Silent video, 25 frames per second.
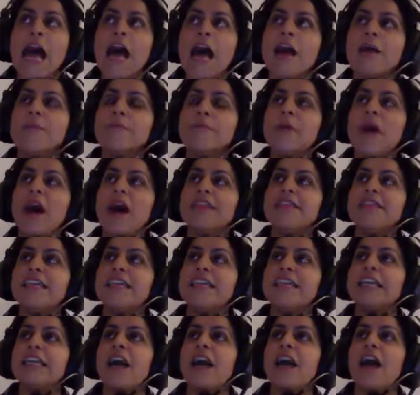um, I
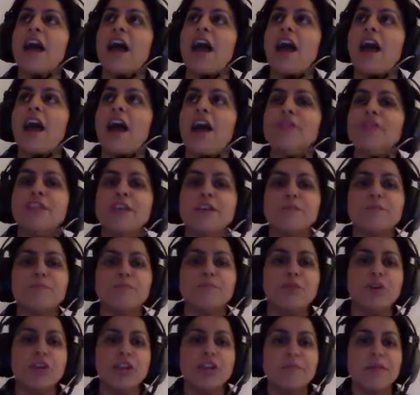think I, I, think
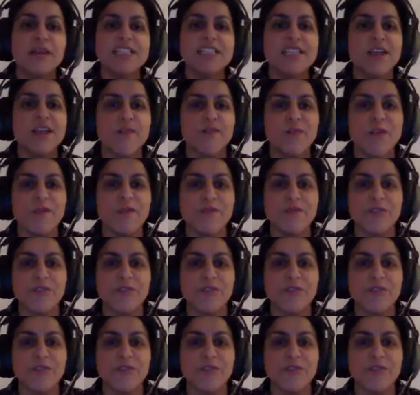putting myself up